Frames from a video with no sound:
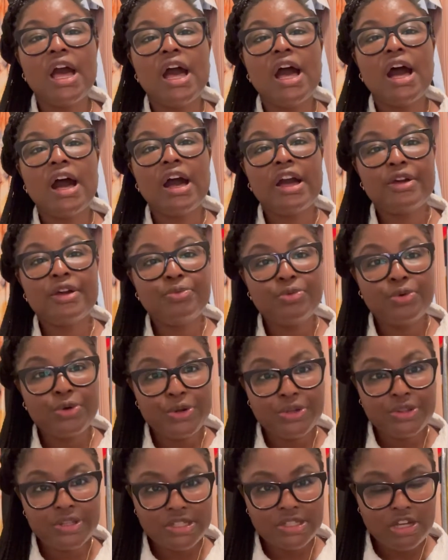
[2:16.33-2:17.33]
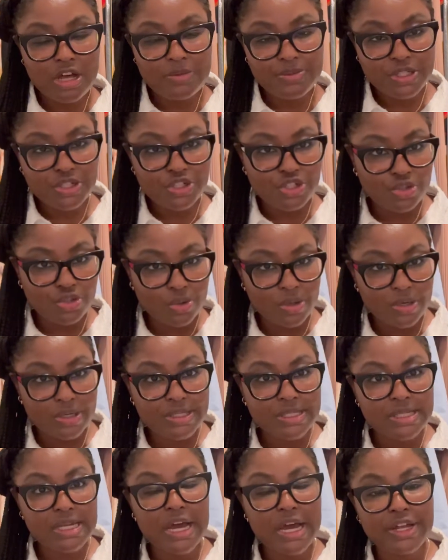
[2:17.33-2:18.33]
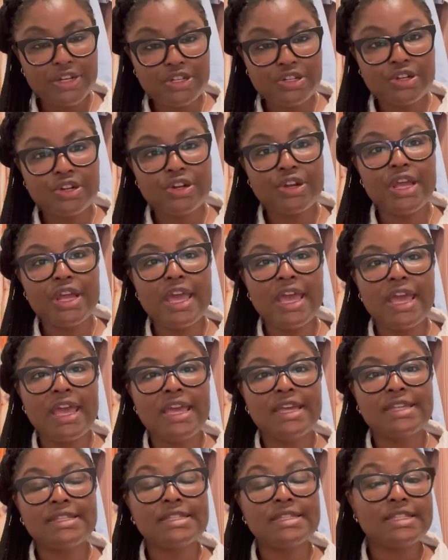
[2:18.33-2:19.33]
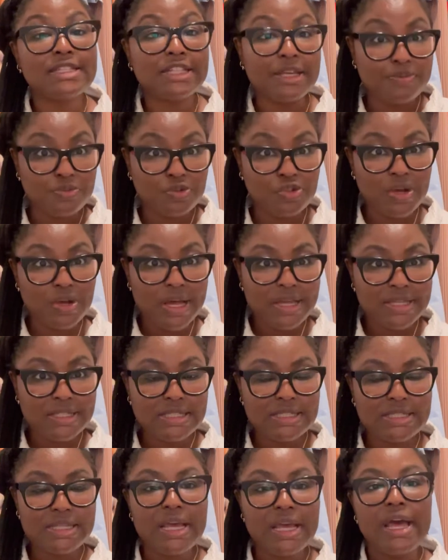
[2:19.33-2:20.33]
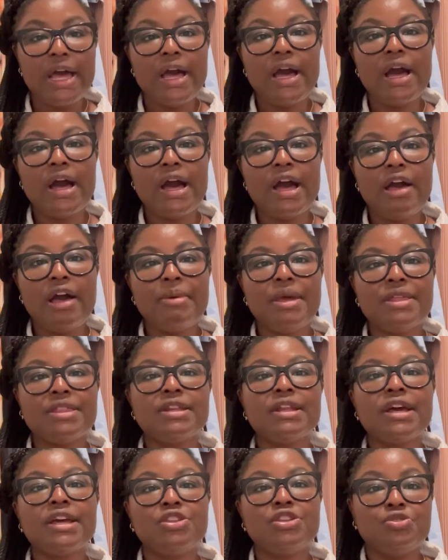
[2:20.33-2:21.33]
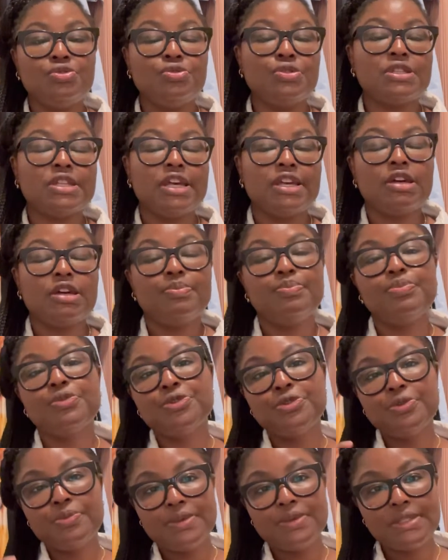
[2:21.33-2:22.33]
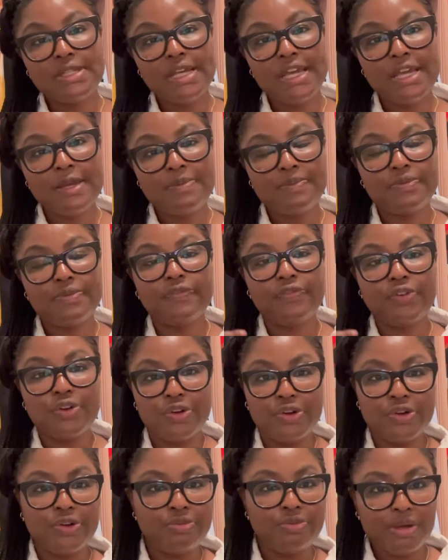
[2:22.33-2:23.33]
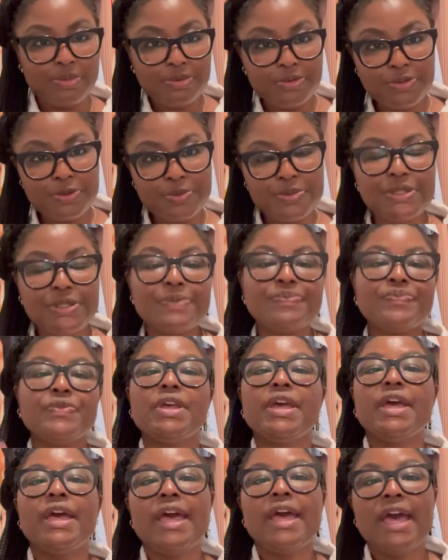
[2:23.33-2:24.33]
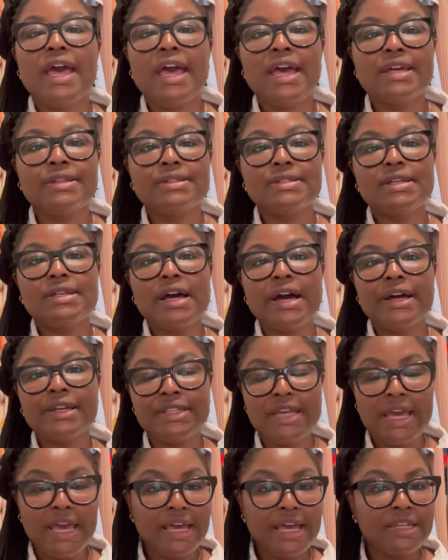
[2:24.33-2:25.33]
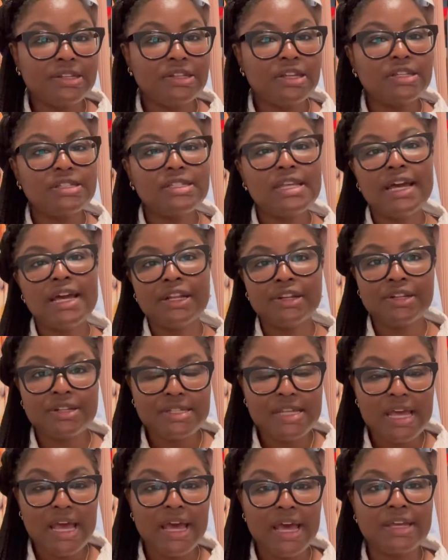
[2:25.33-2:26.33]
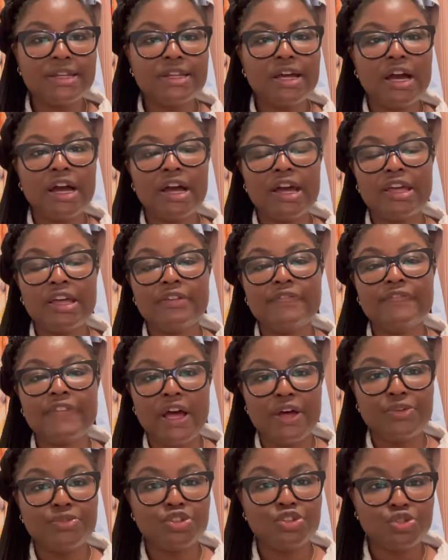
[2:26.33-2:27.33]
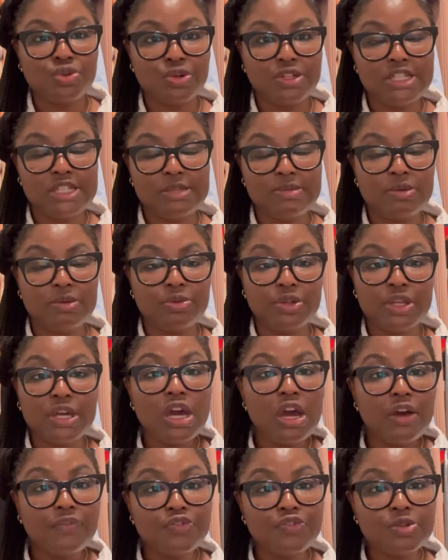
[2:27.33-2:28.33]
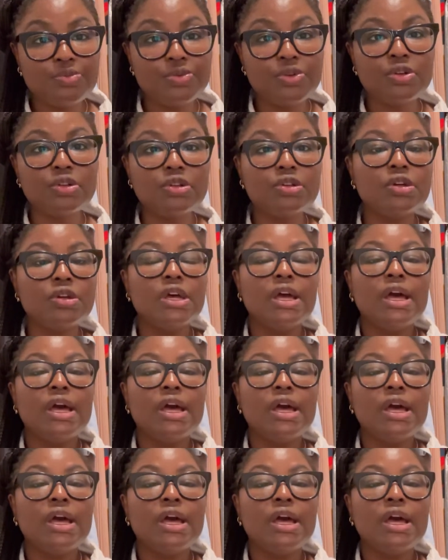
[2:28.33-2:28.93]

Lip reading: I wore the sculpting shorts under a slip dress, and then I used boob tape for my boobs. And again, 10 out of 10, I found the shorts to be really comfortable.